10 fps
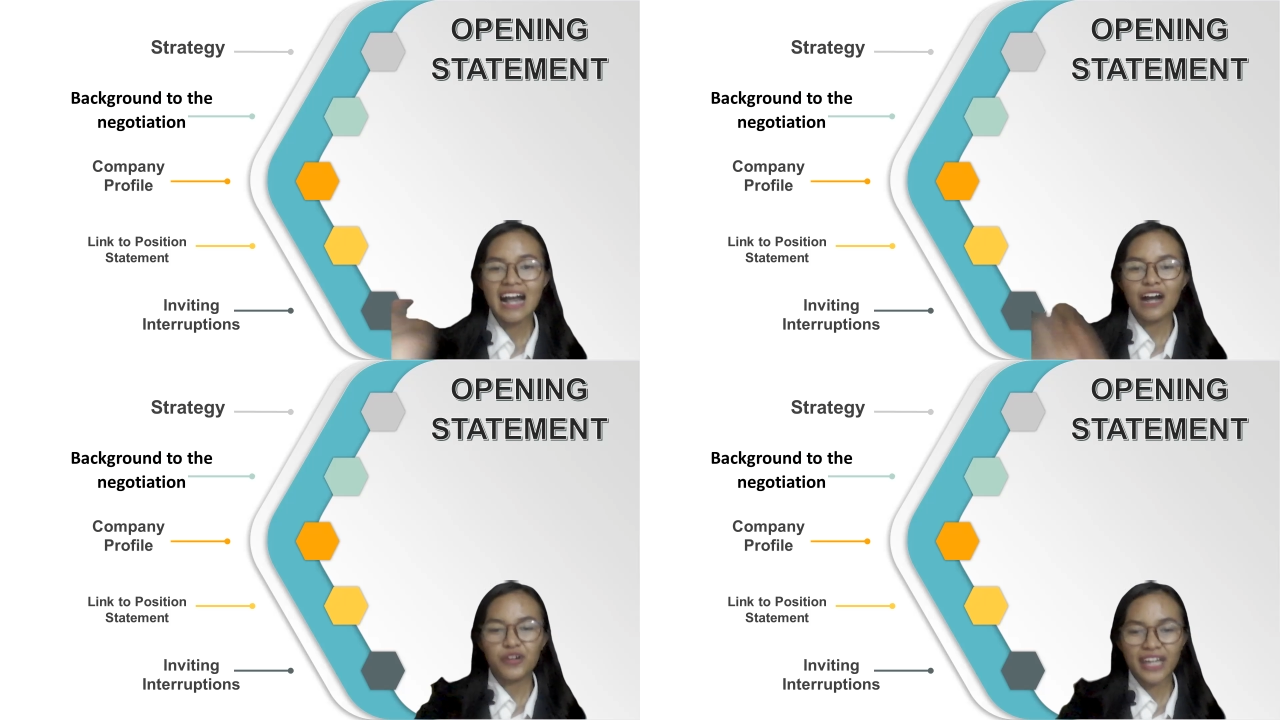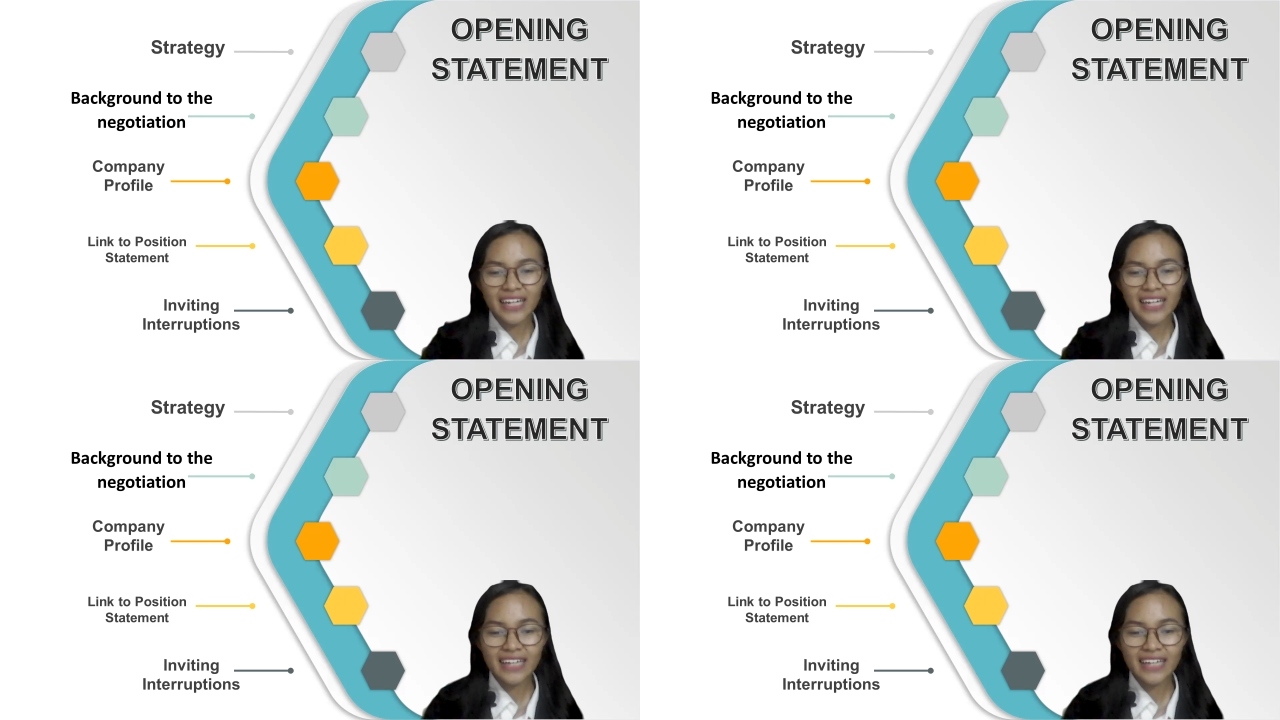Okay,
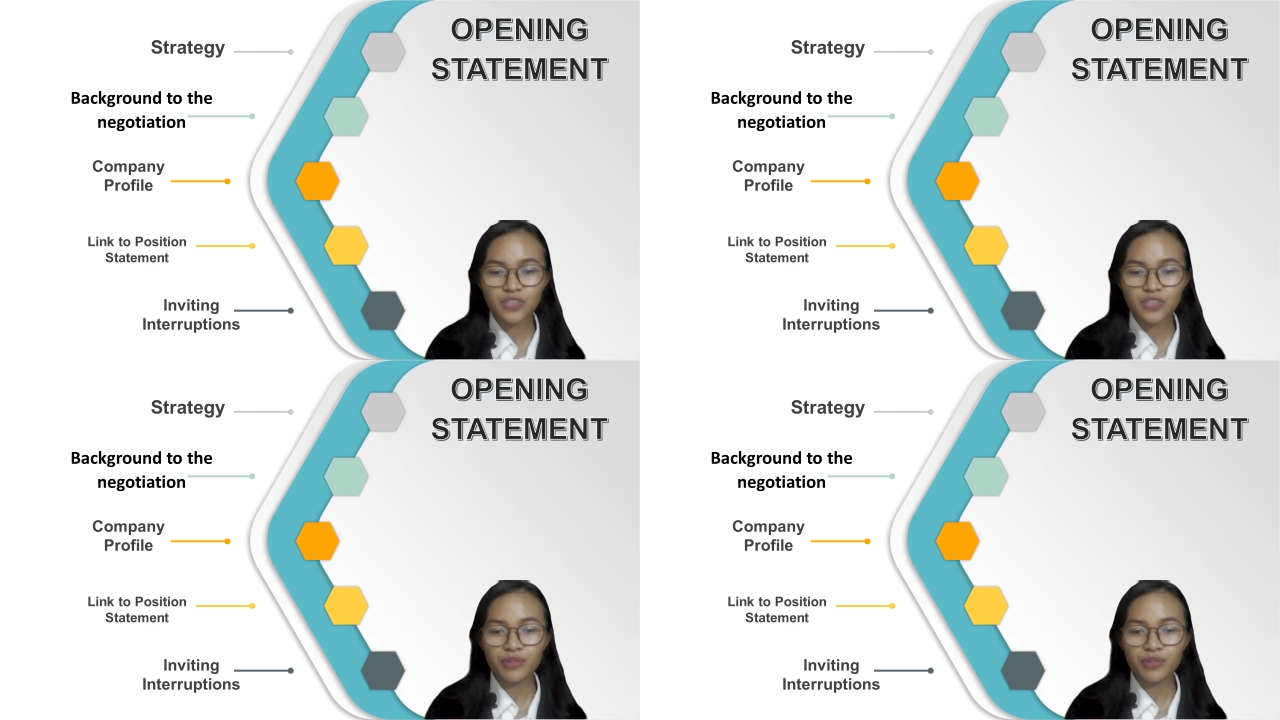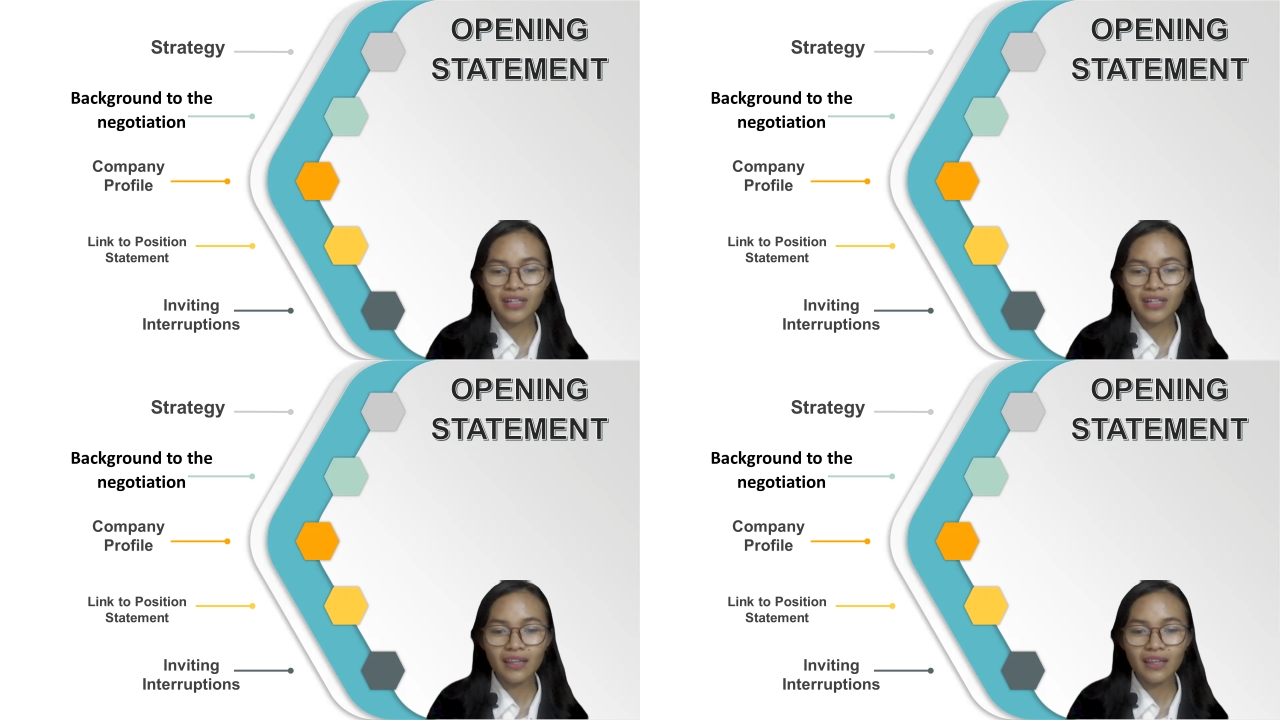next we
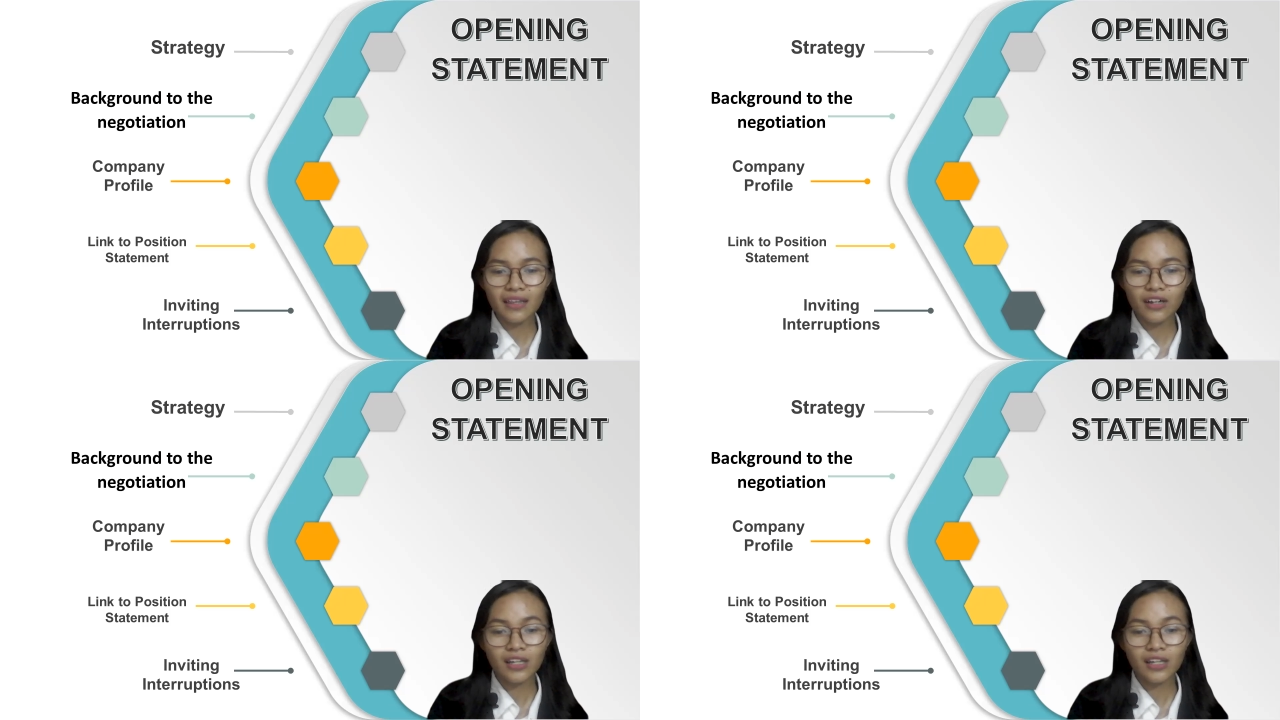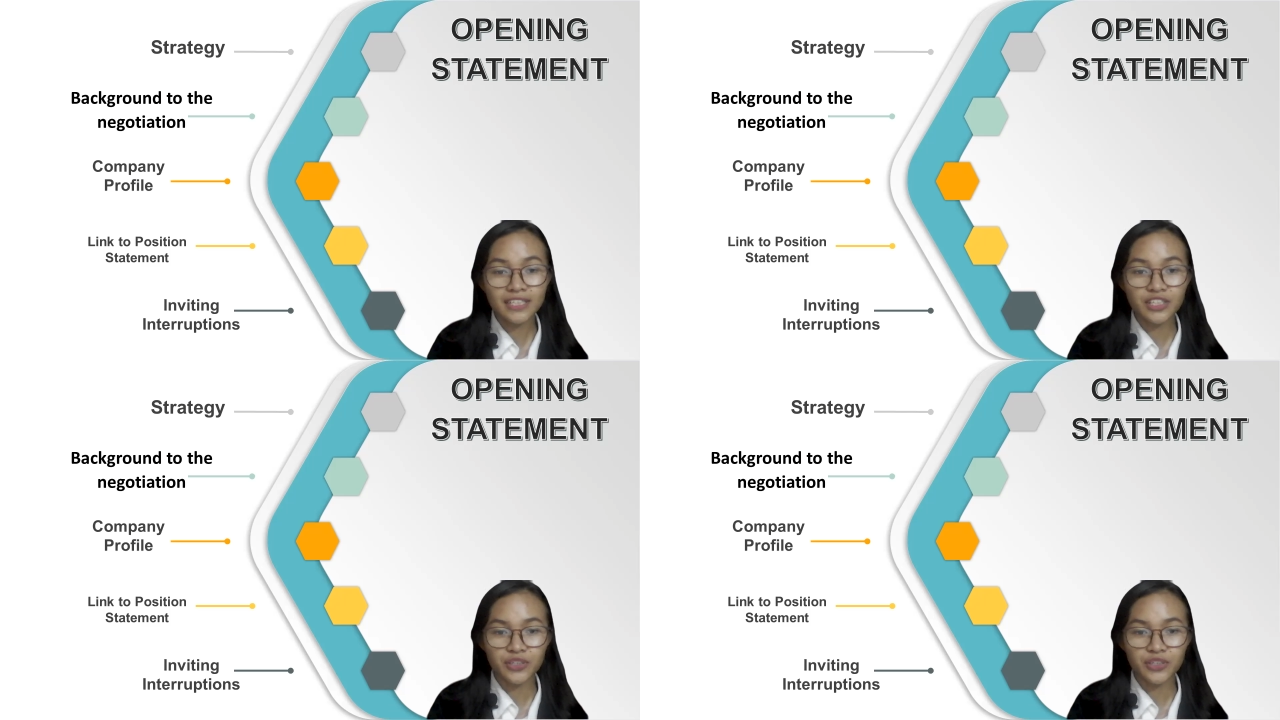will
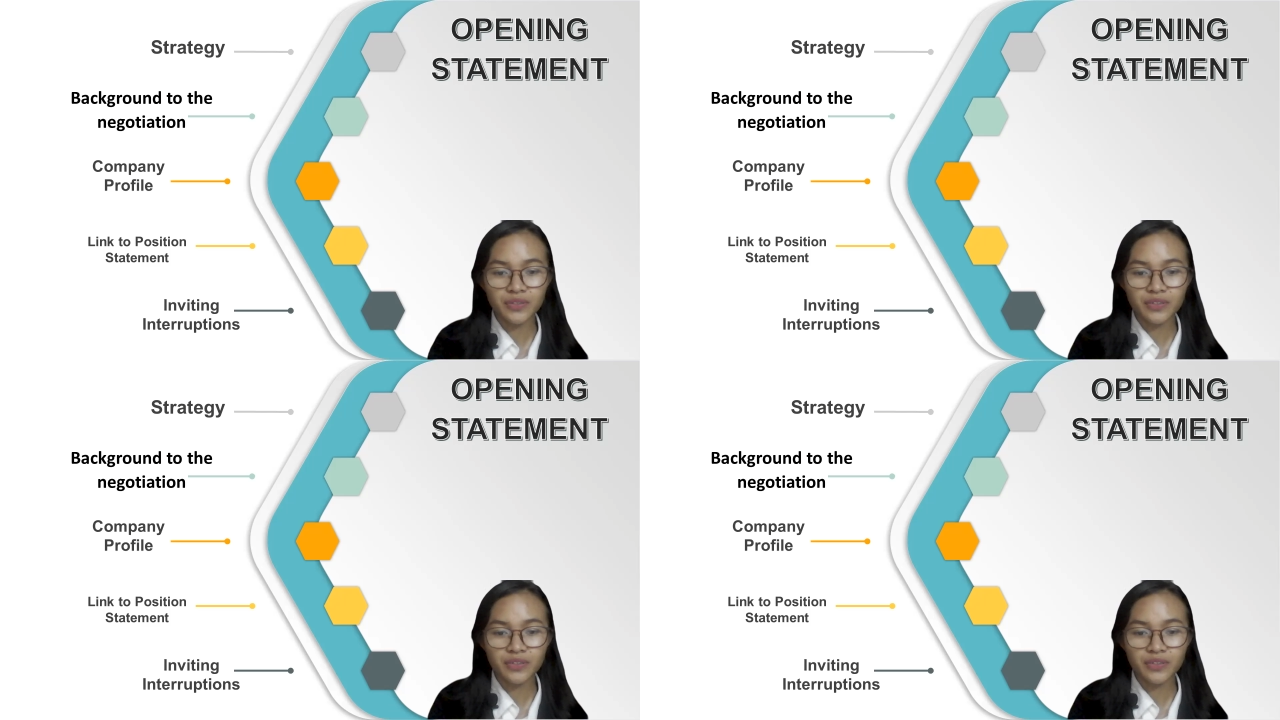continue